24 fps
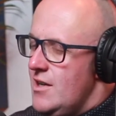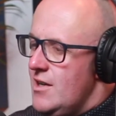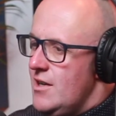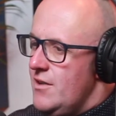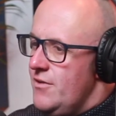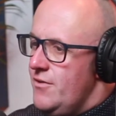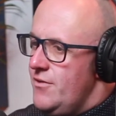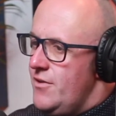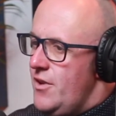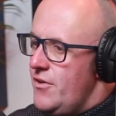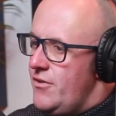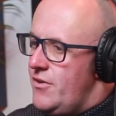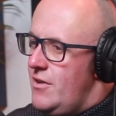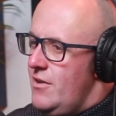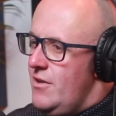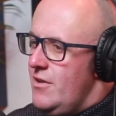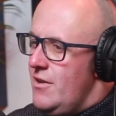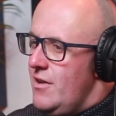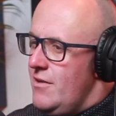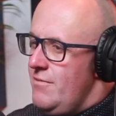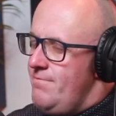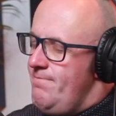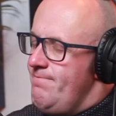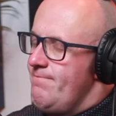that,
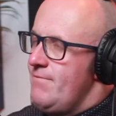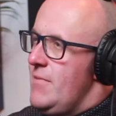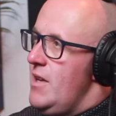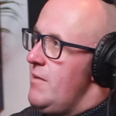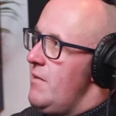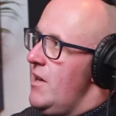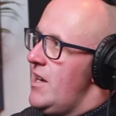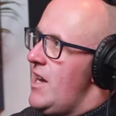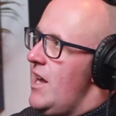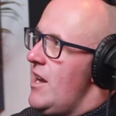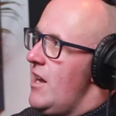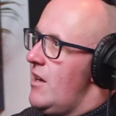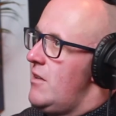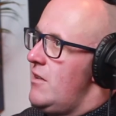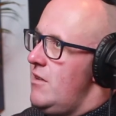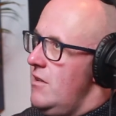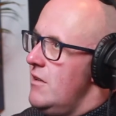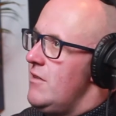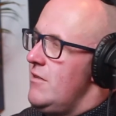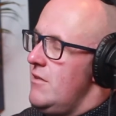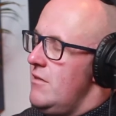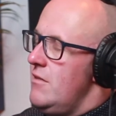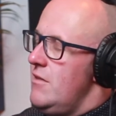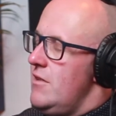again,
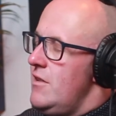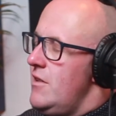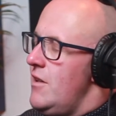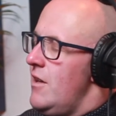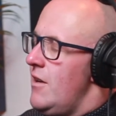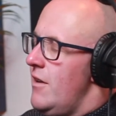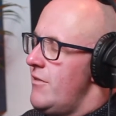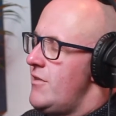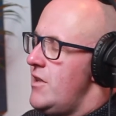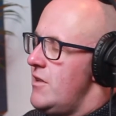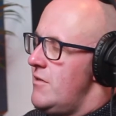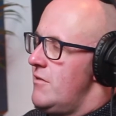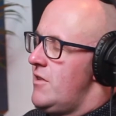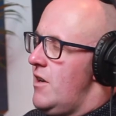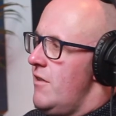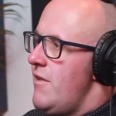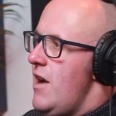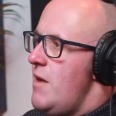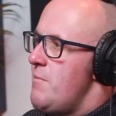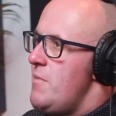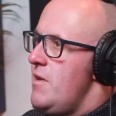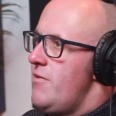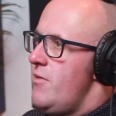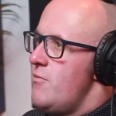you'll have to
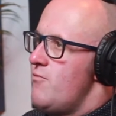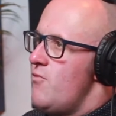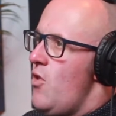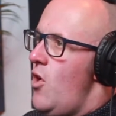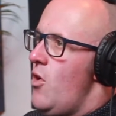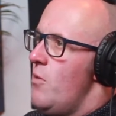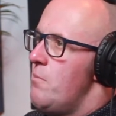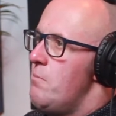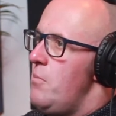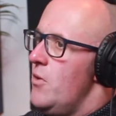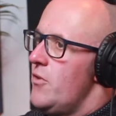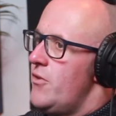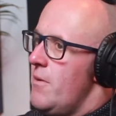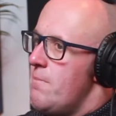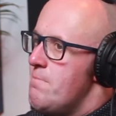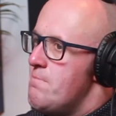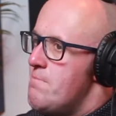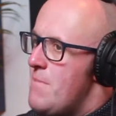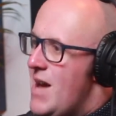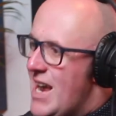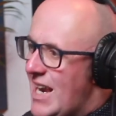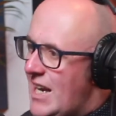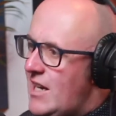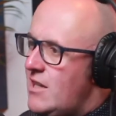correct me if I'm wrong, but the
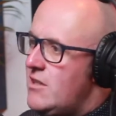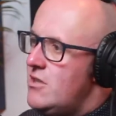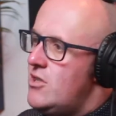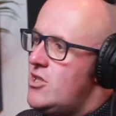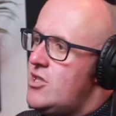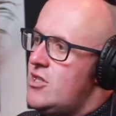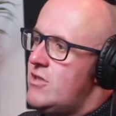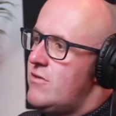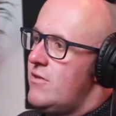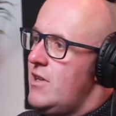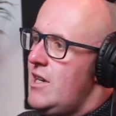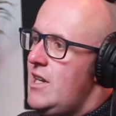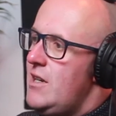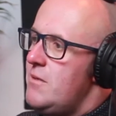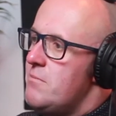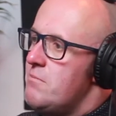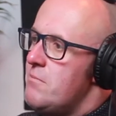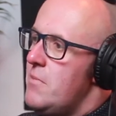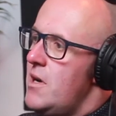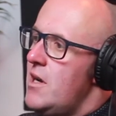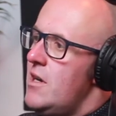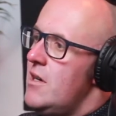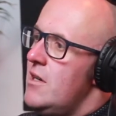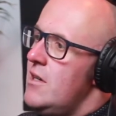
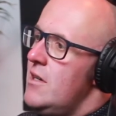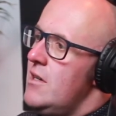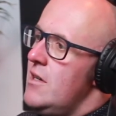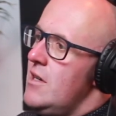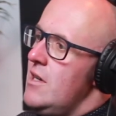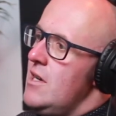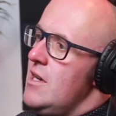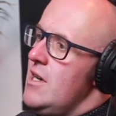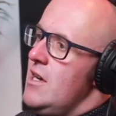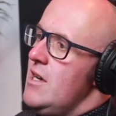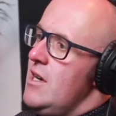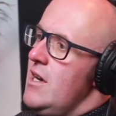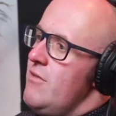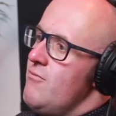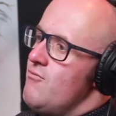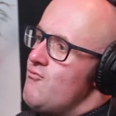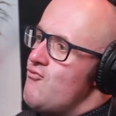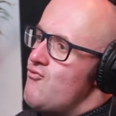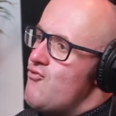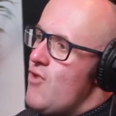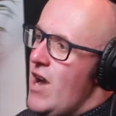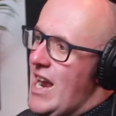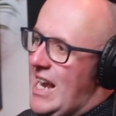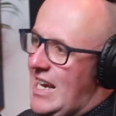mainstream
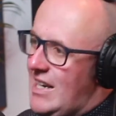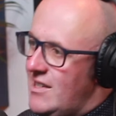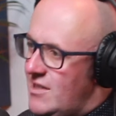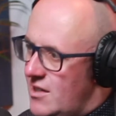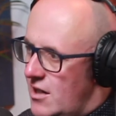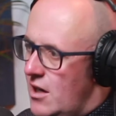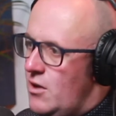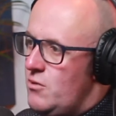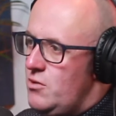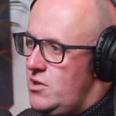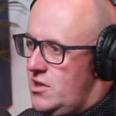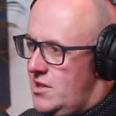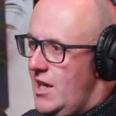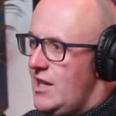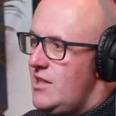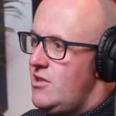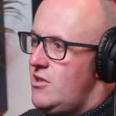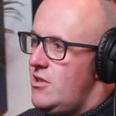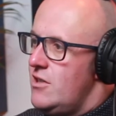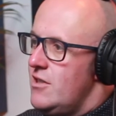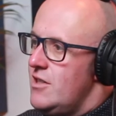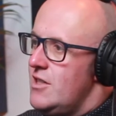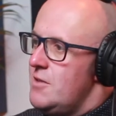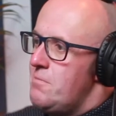radio
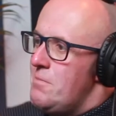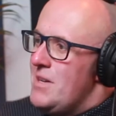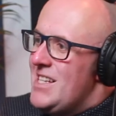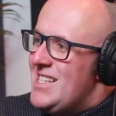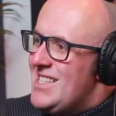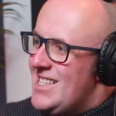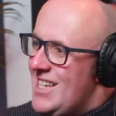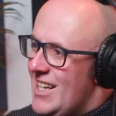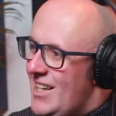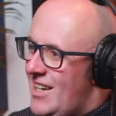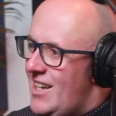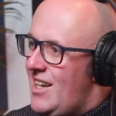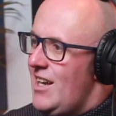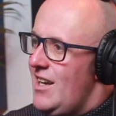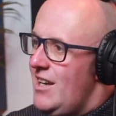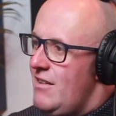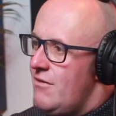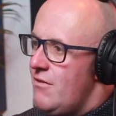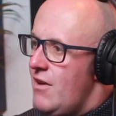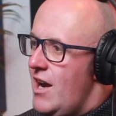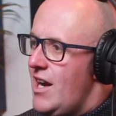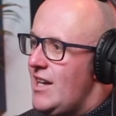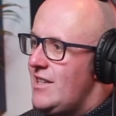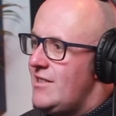stations, particularly
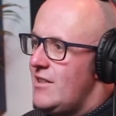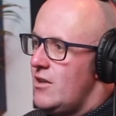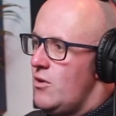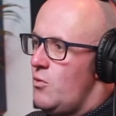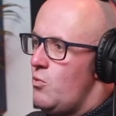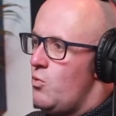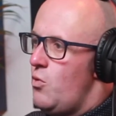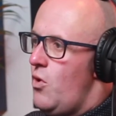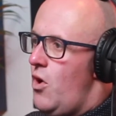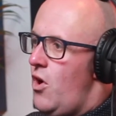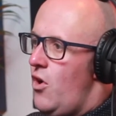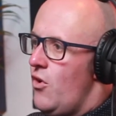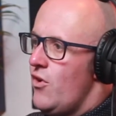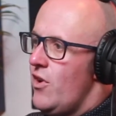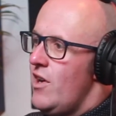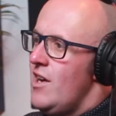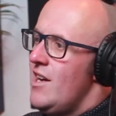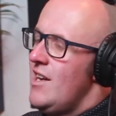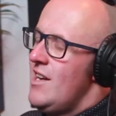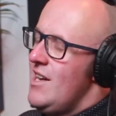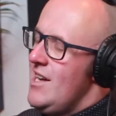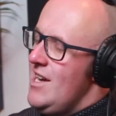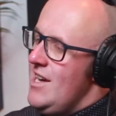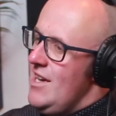Radio 1,
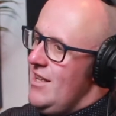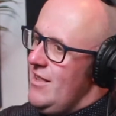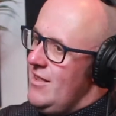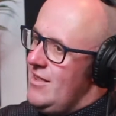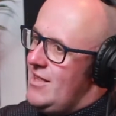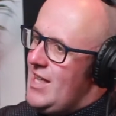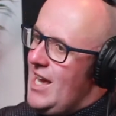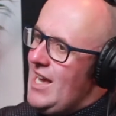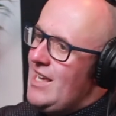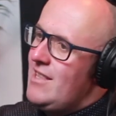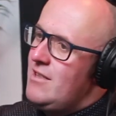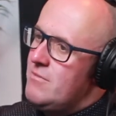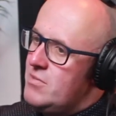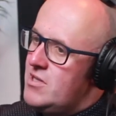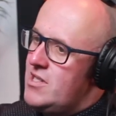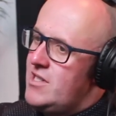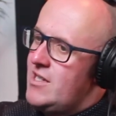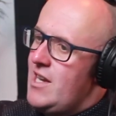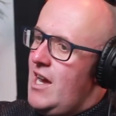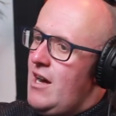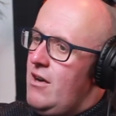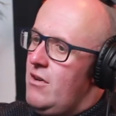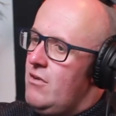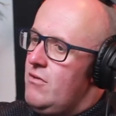they
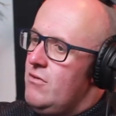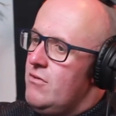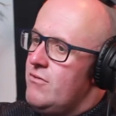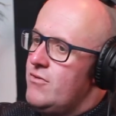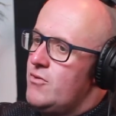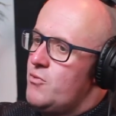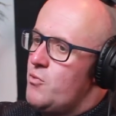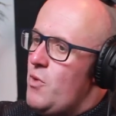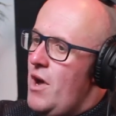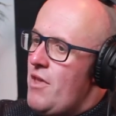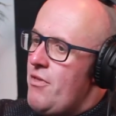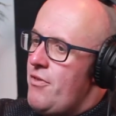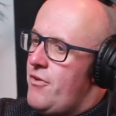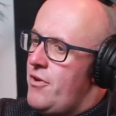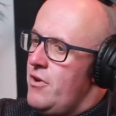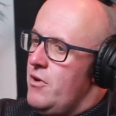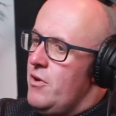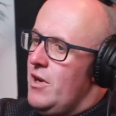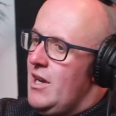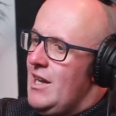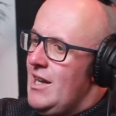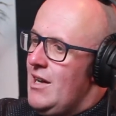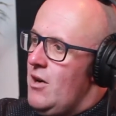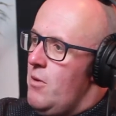themselves went
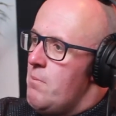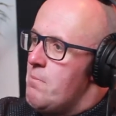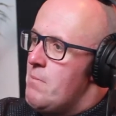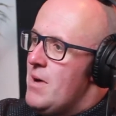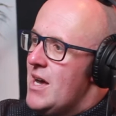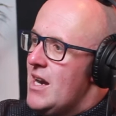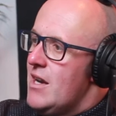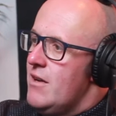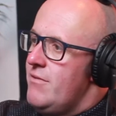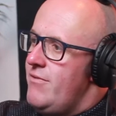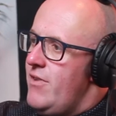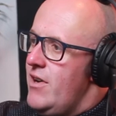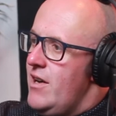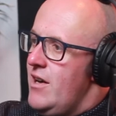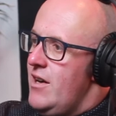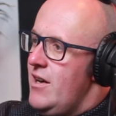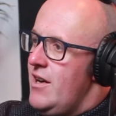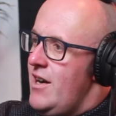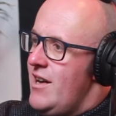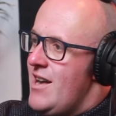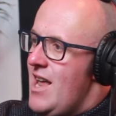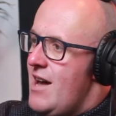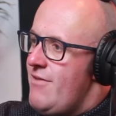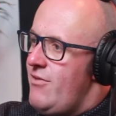through a little bit of
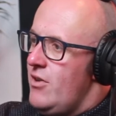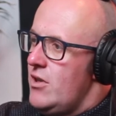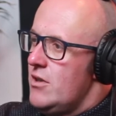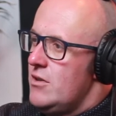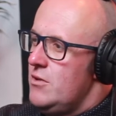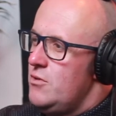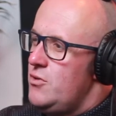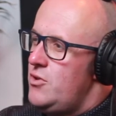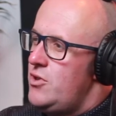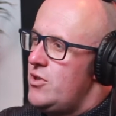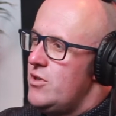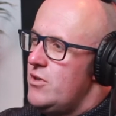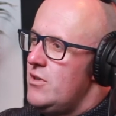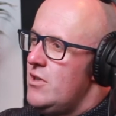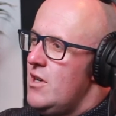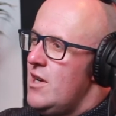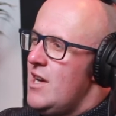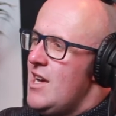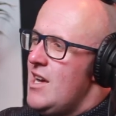an evolution.